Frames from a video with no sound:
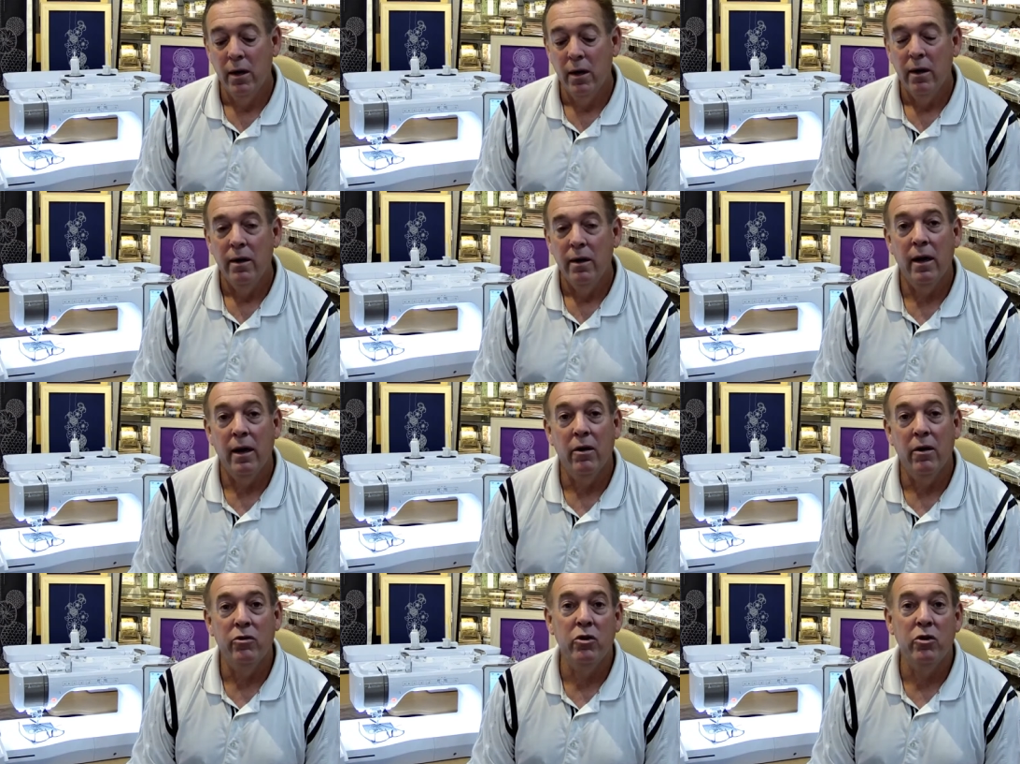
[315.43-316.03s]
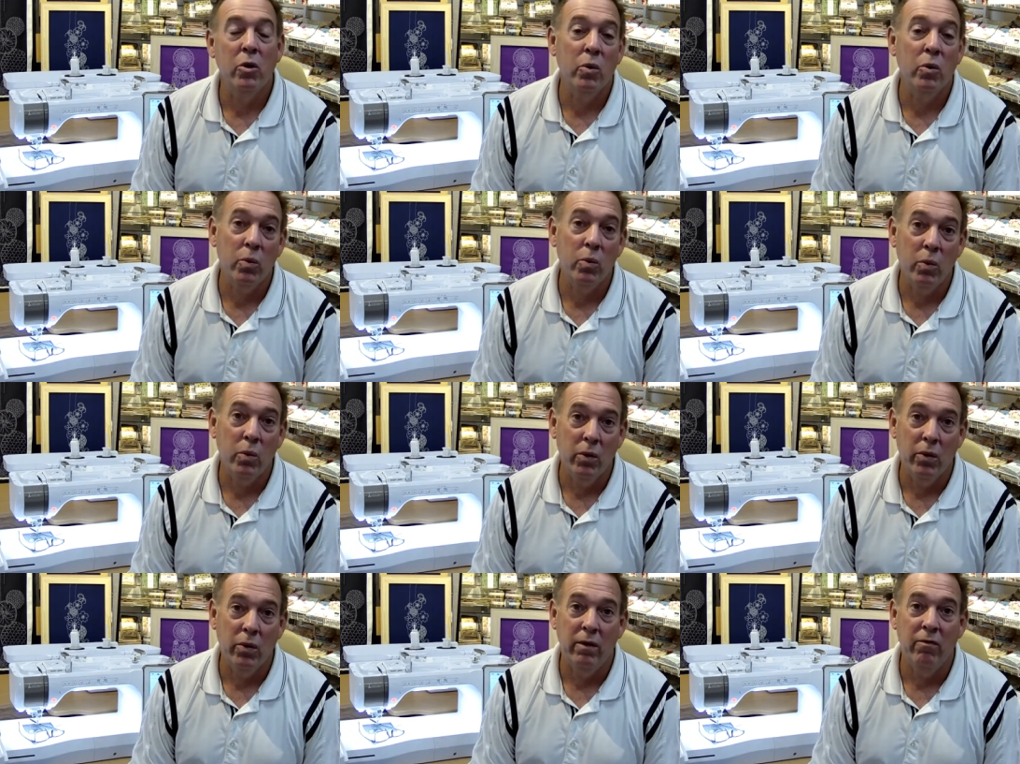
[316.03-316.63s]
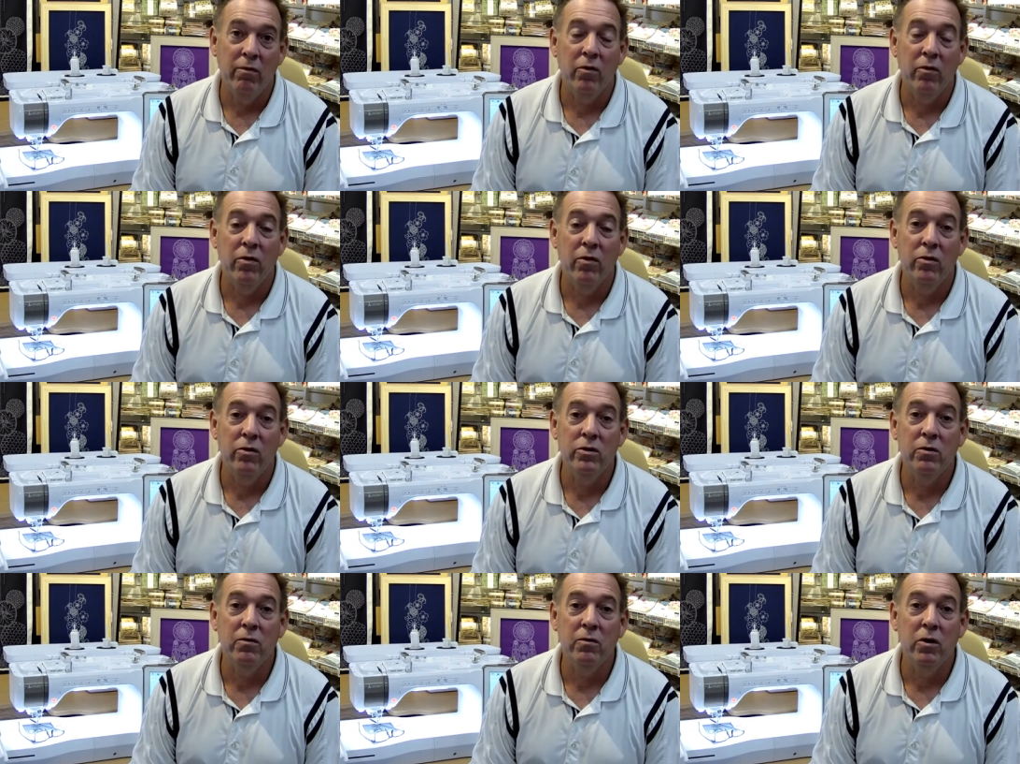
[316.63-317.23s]
Now, don't worry, for
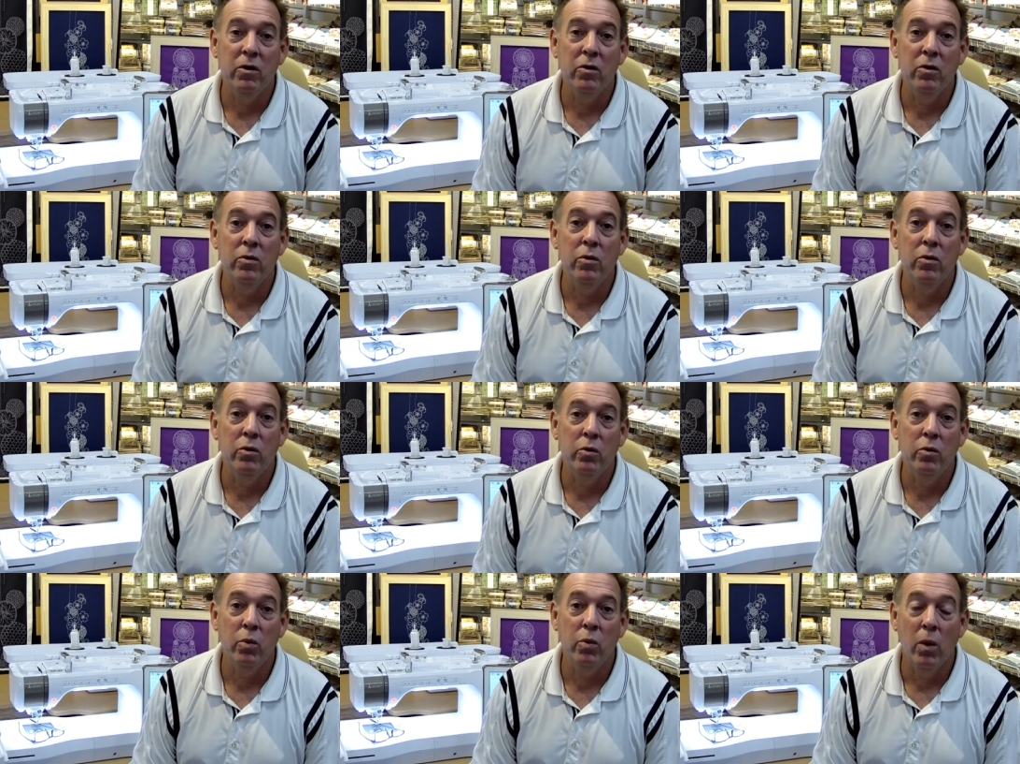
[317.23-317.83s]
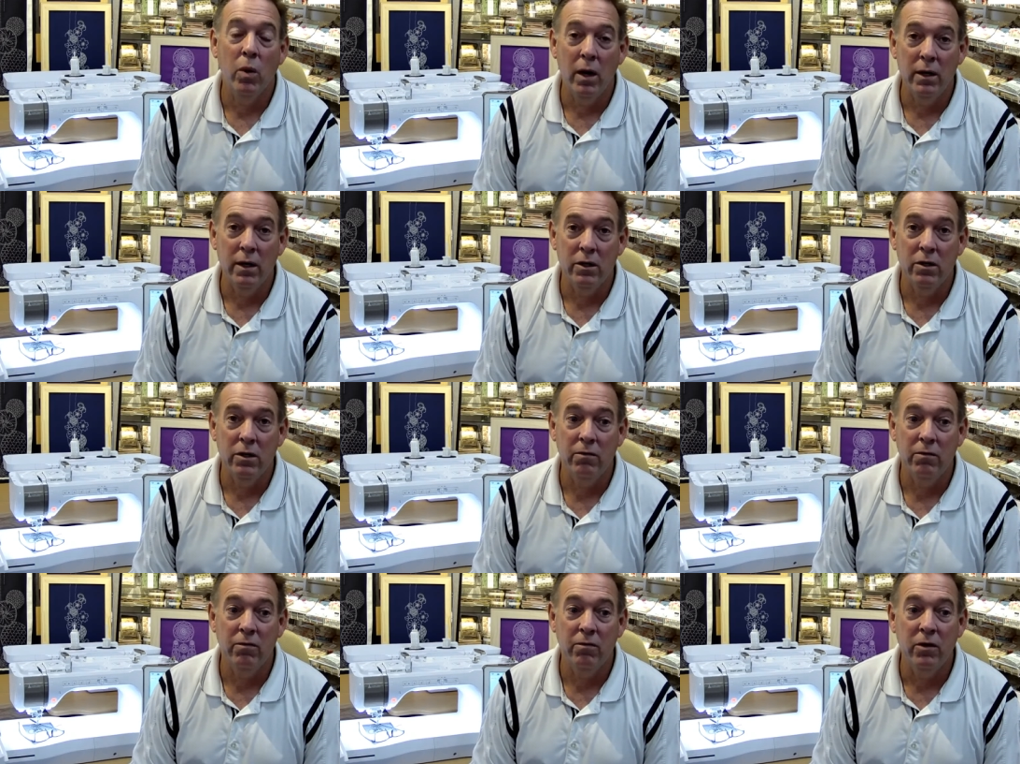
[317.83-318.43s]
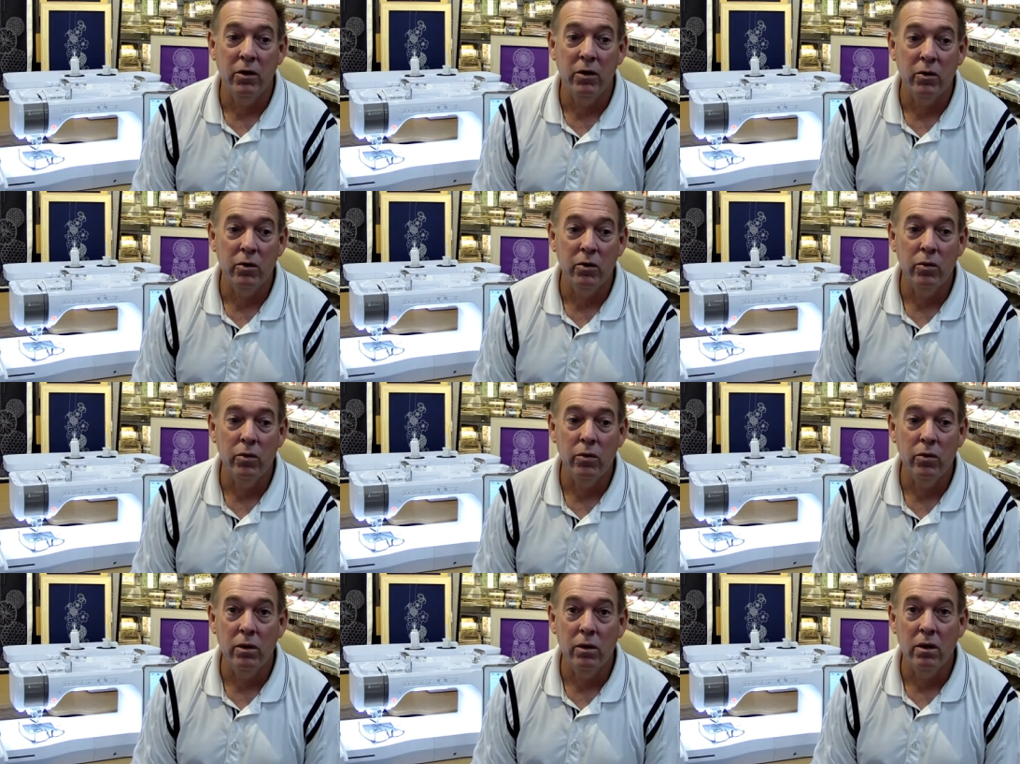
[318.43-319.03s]
those of you who want to
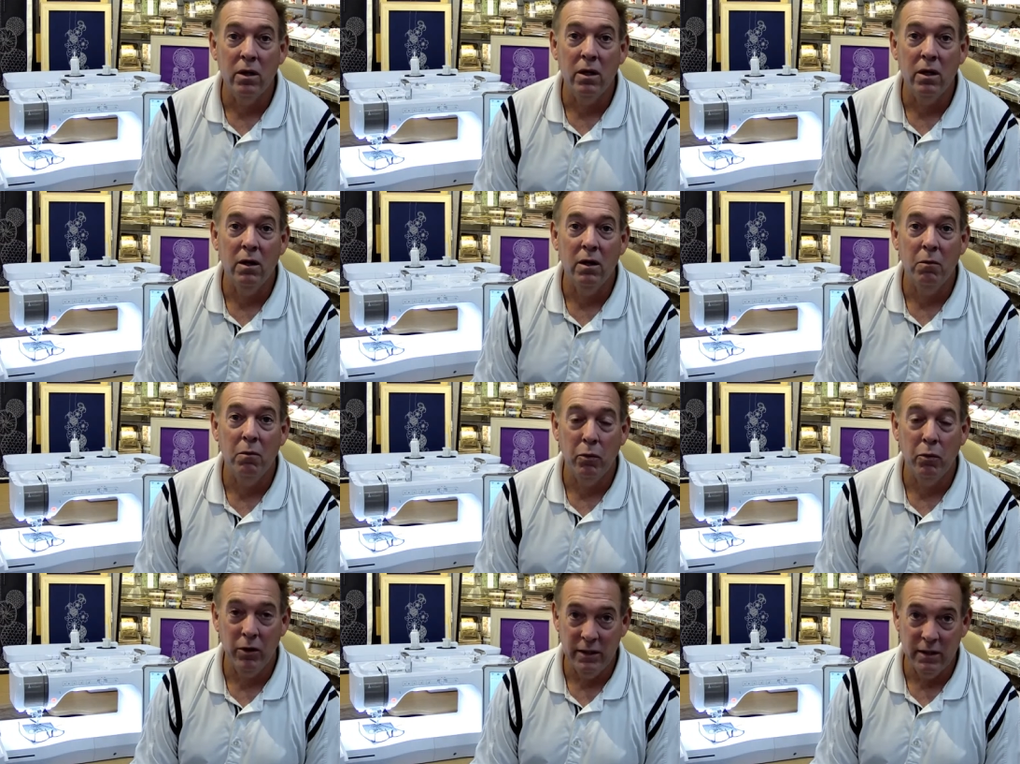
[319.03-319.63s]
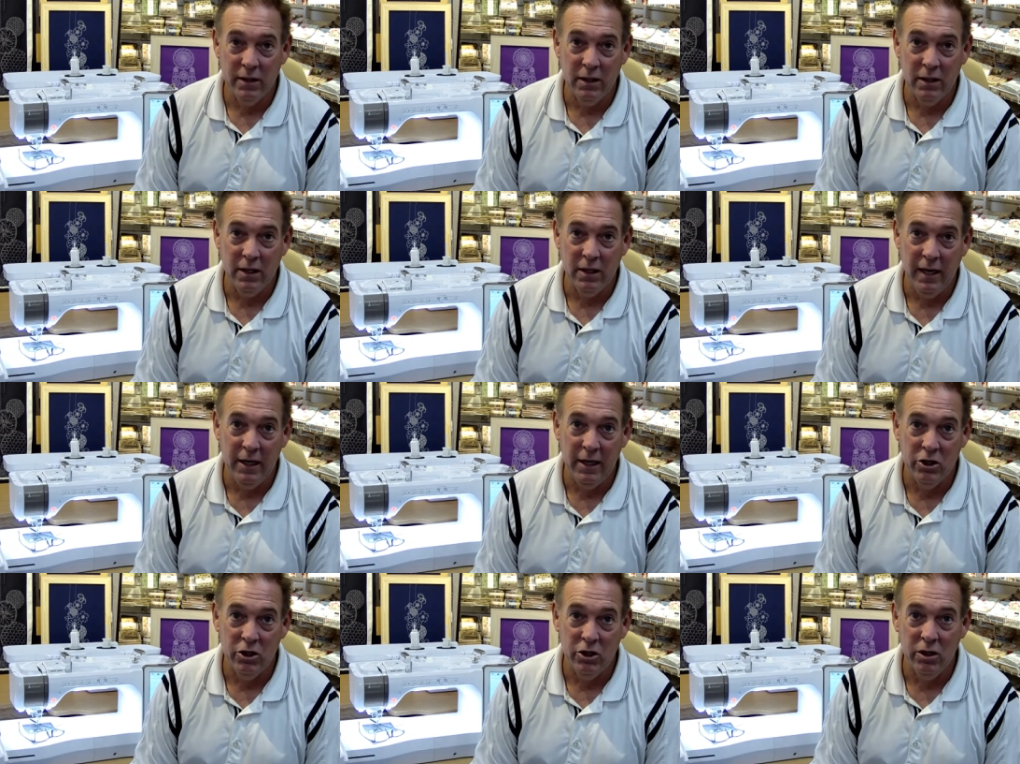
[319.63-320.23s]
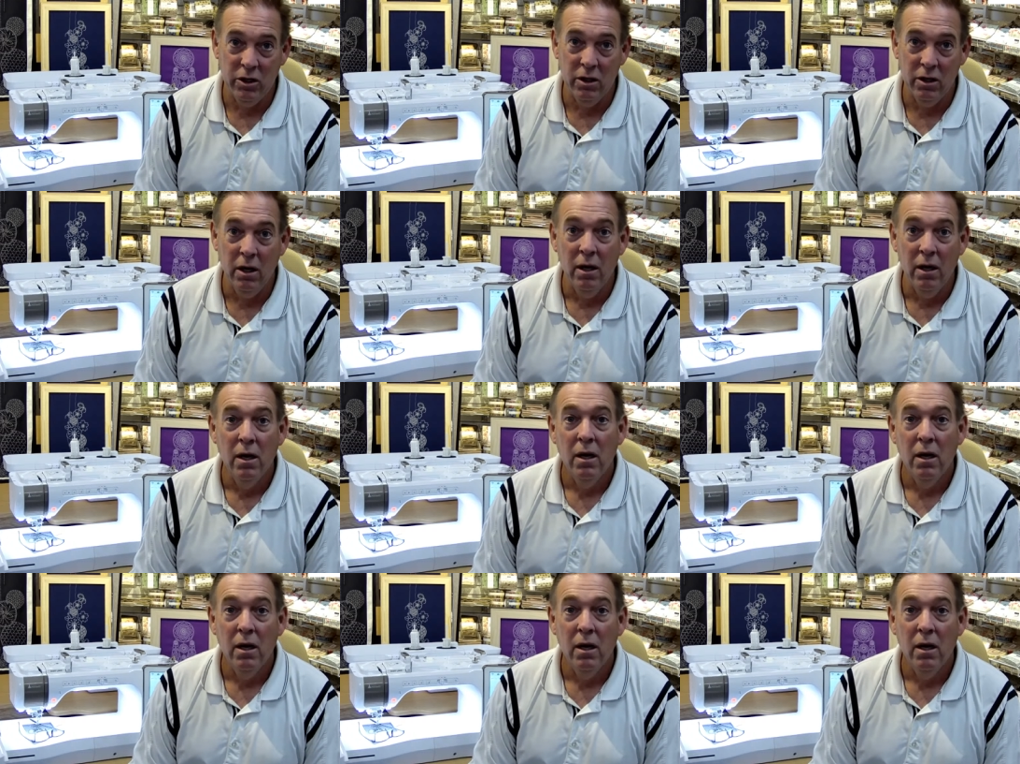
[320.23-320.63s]
view the presentation